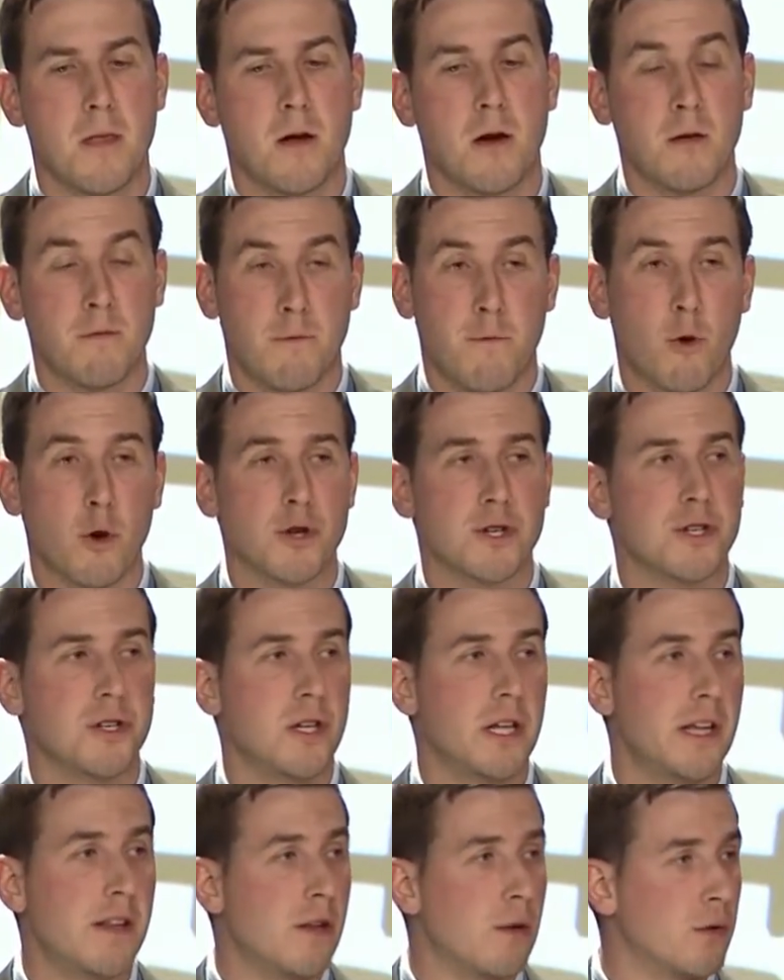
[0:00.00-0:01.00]

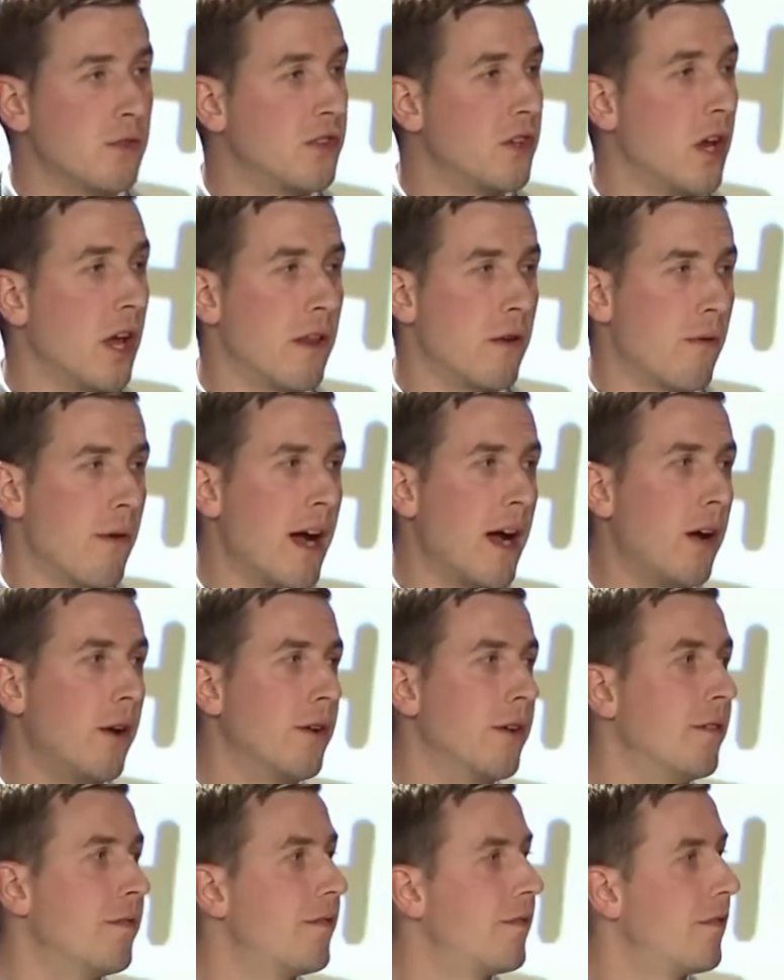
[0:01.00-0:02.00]
Unfortunately, there was another
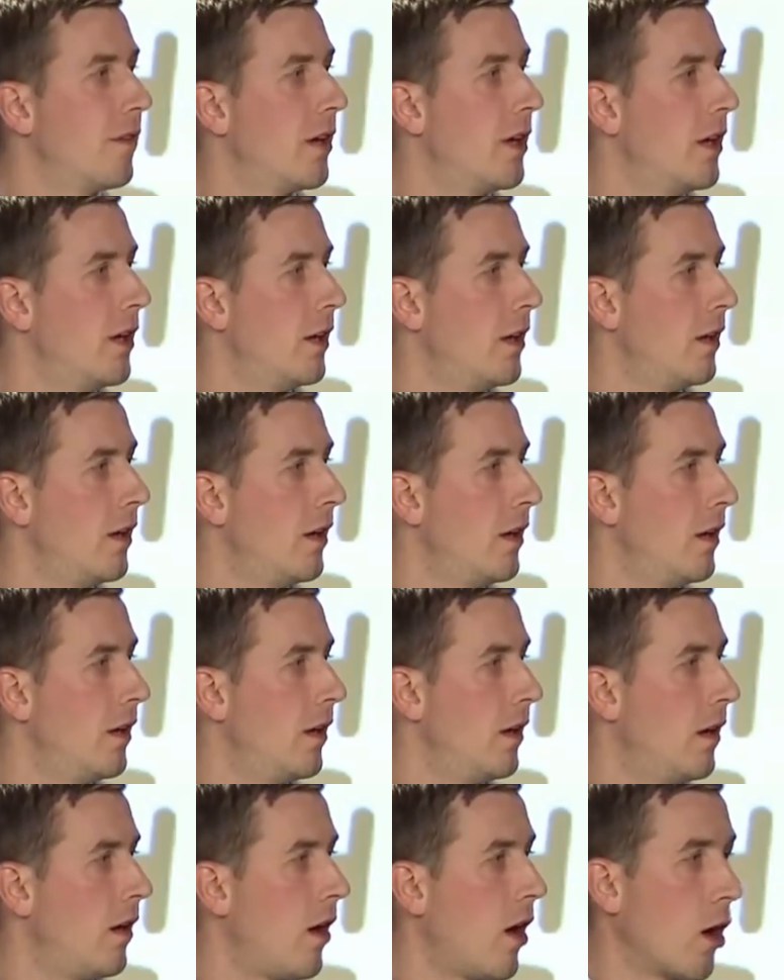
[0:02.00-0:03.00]
round of
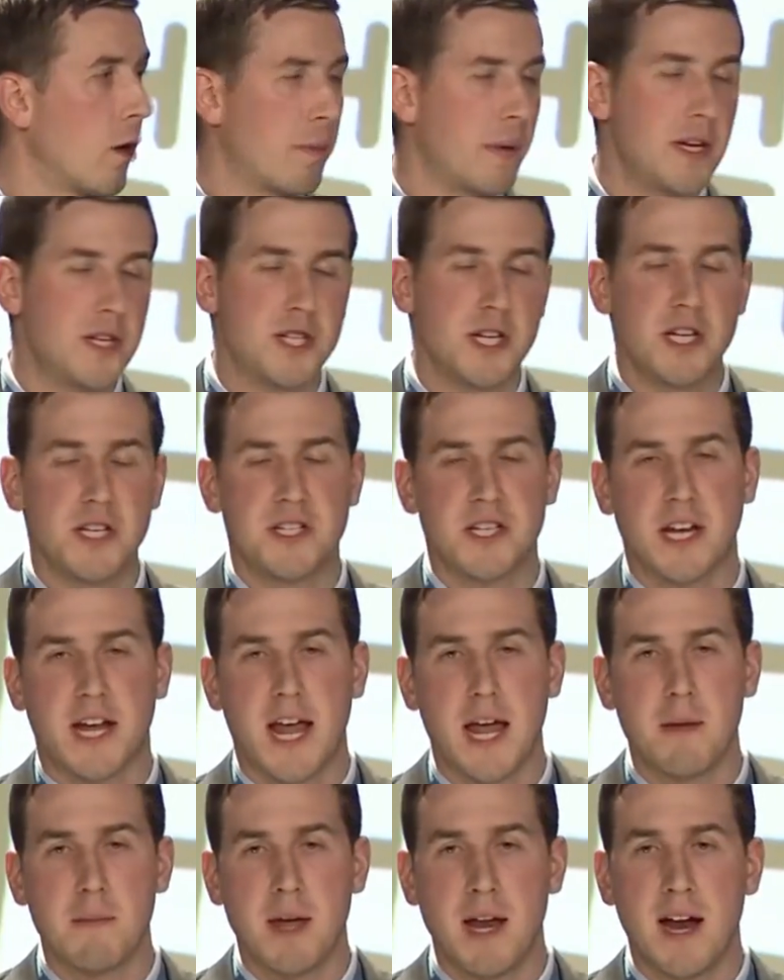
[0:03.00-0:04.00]
RPGs that
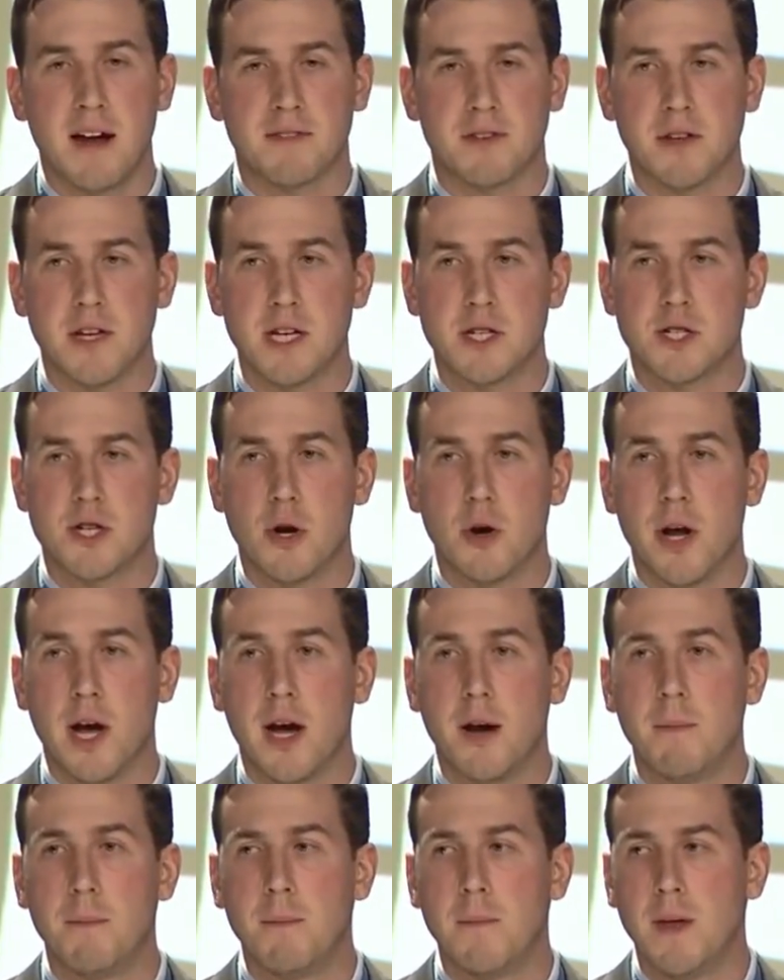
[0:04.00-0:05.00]
came in after they showed
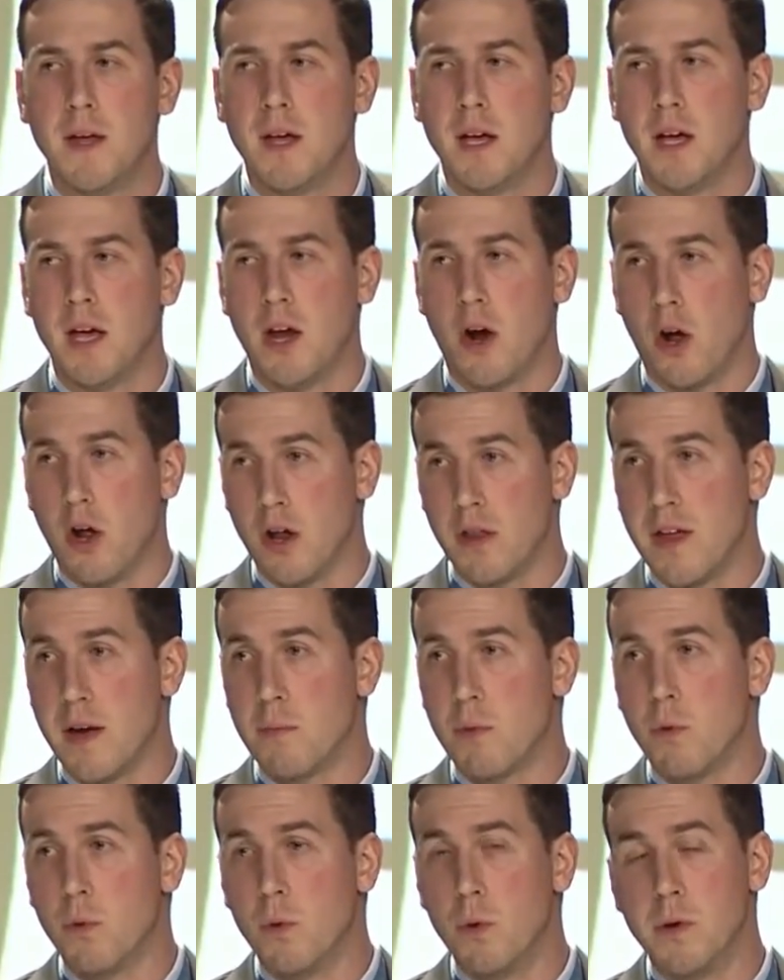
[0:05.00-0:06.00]
up, and all of
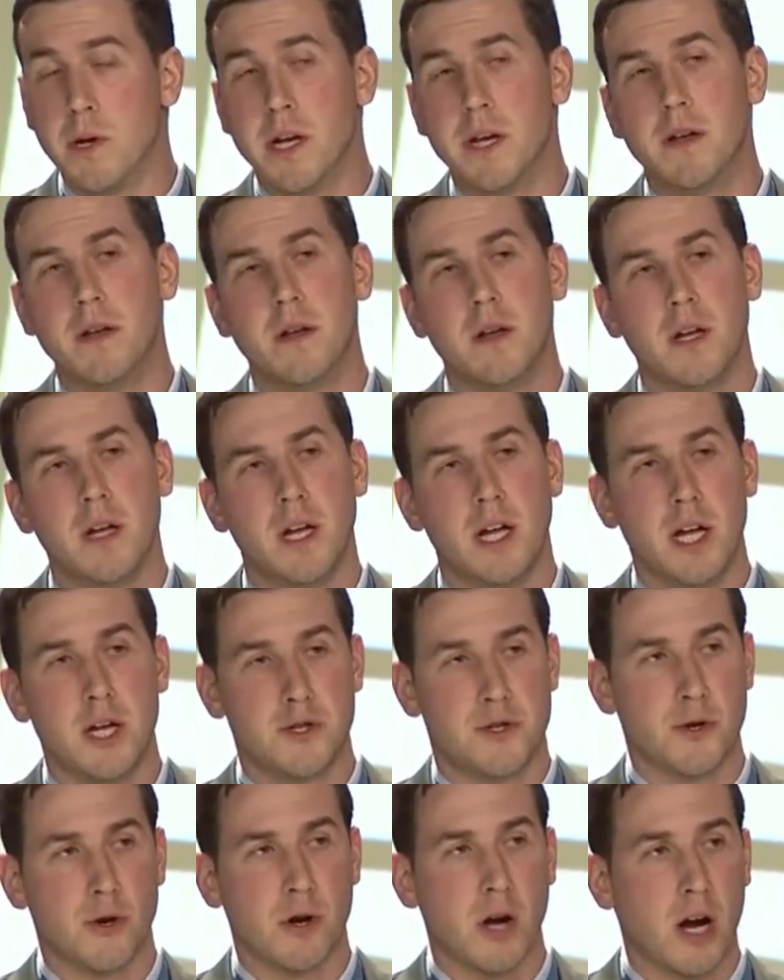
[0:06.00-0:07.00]
them were wounded.
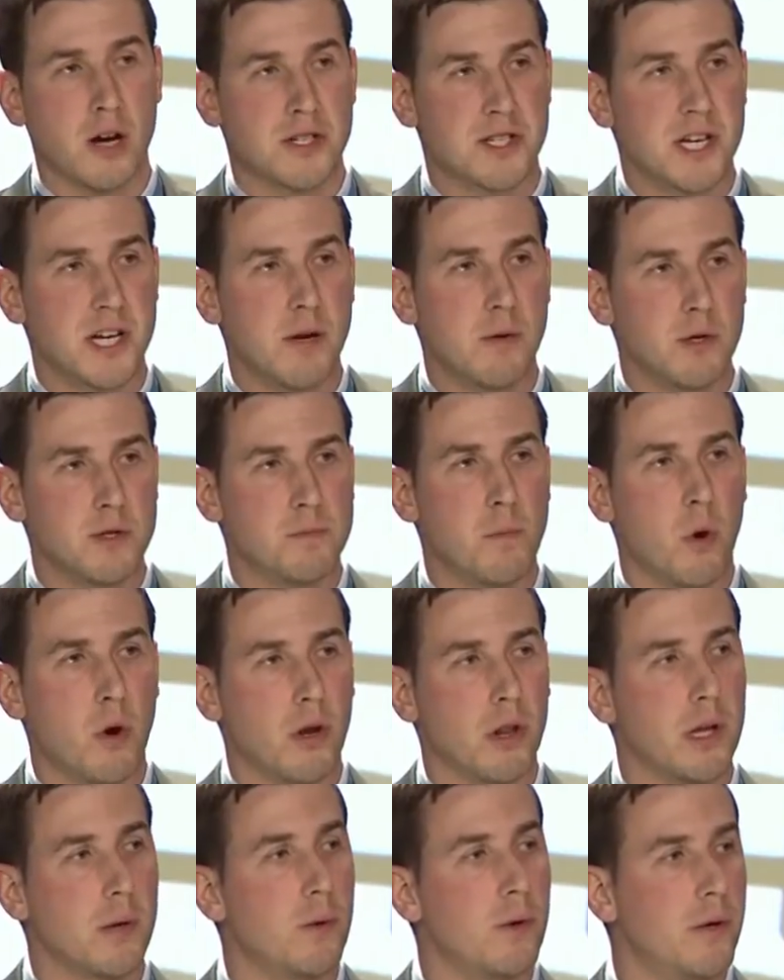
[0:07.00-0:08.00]
Israel Garcia was
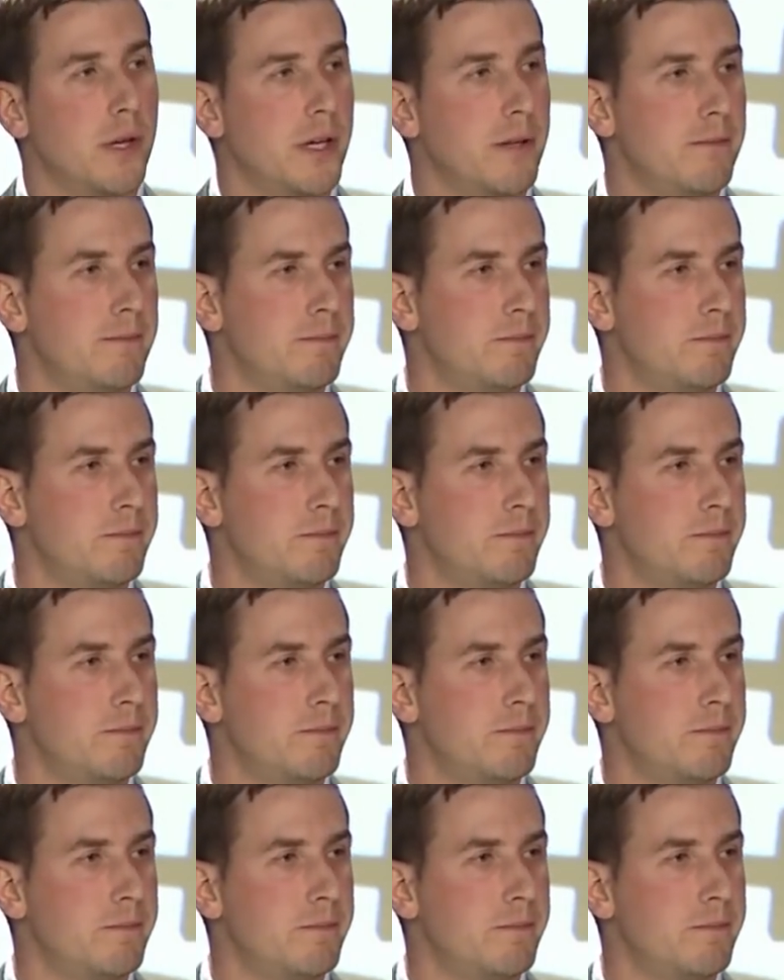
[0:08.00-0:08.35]
mortally wounded.